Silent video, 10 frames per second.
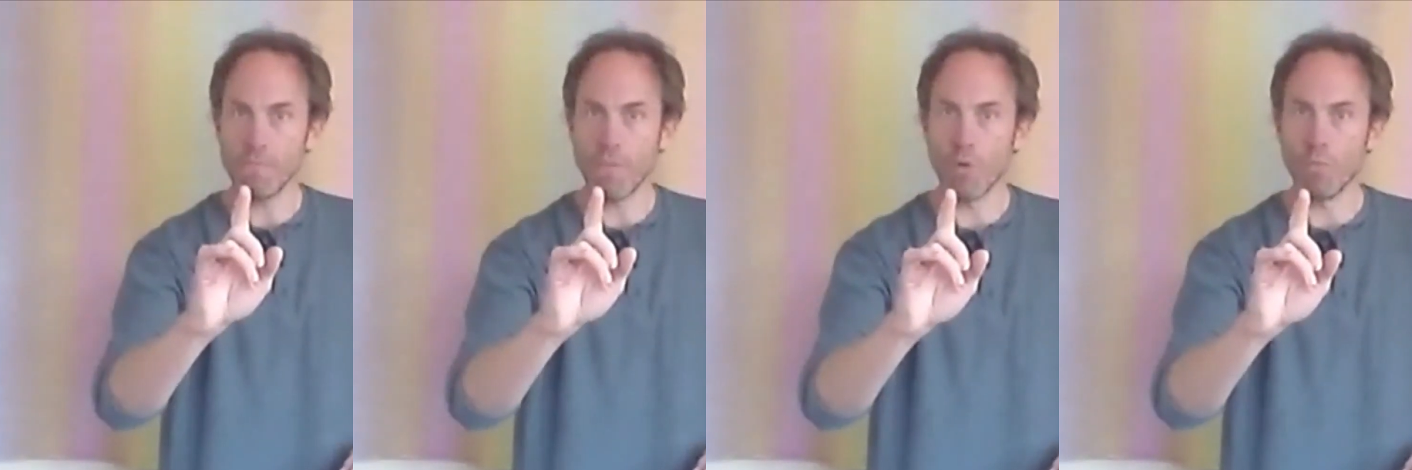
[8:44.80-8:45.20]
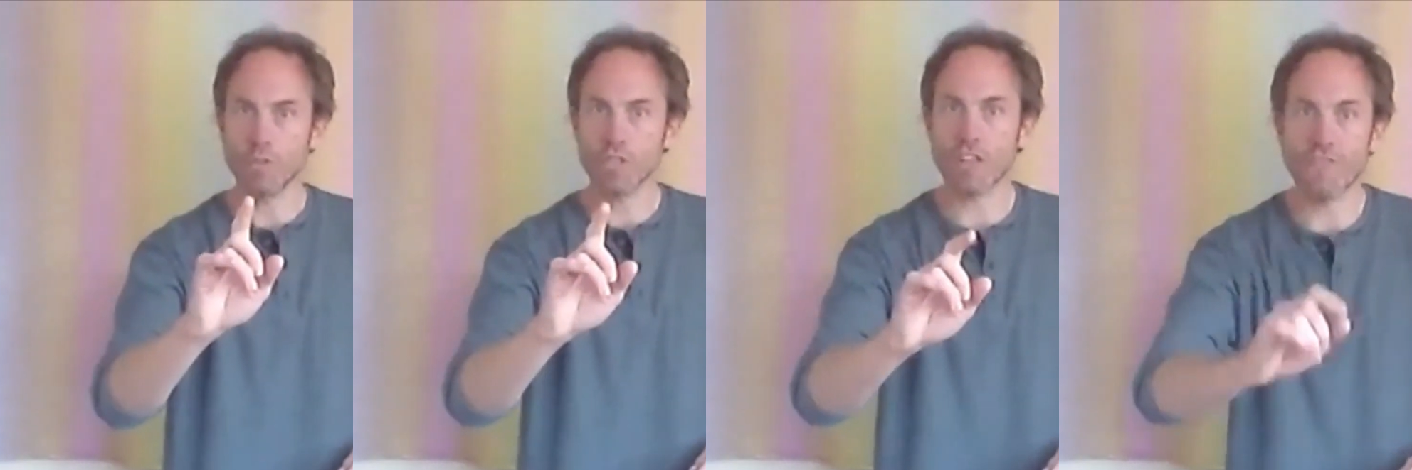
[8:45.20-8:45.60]

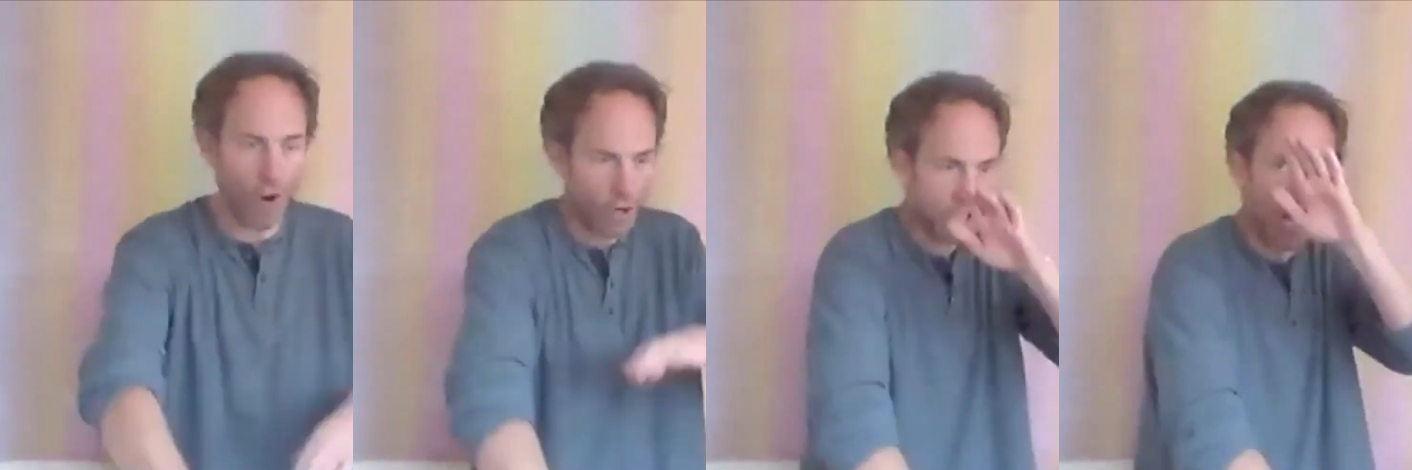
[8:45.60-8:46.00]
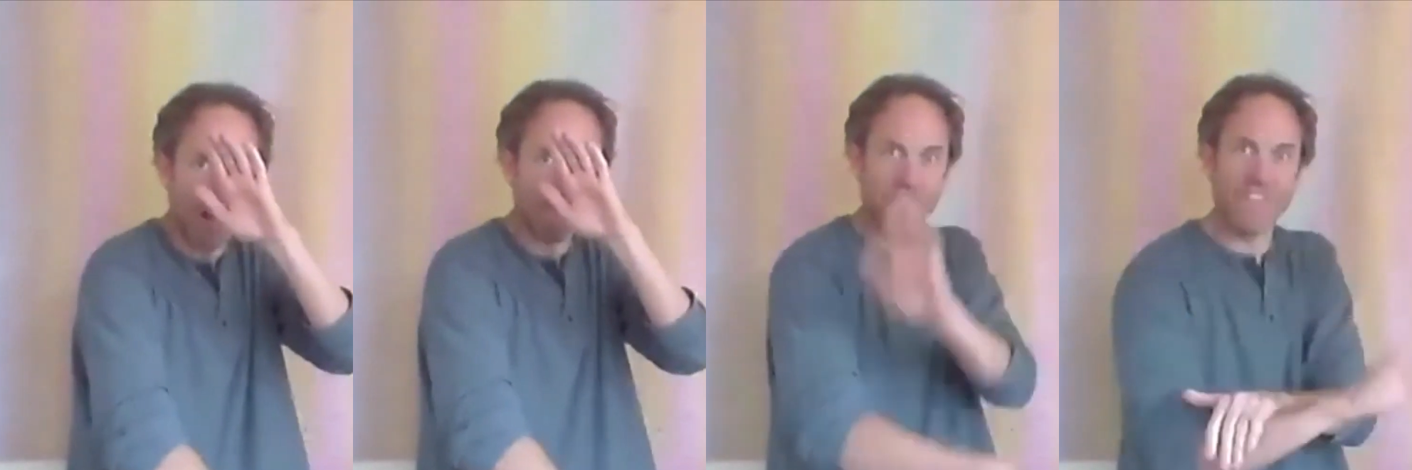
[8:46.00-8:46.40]
The fox
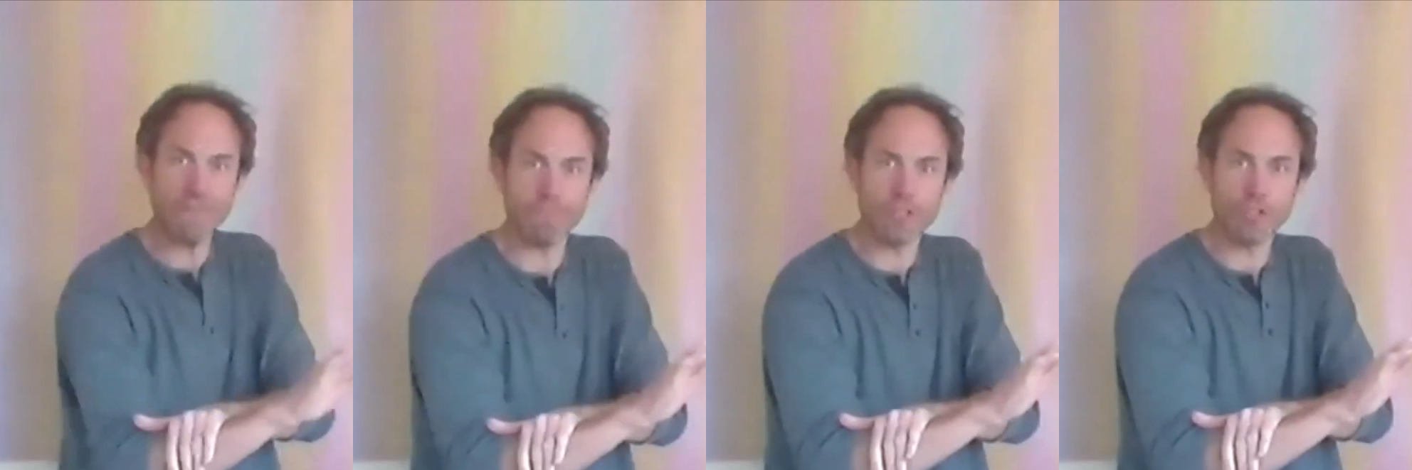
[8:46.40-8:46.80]
took the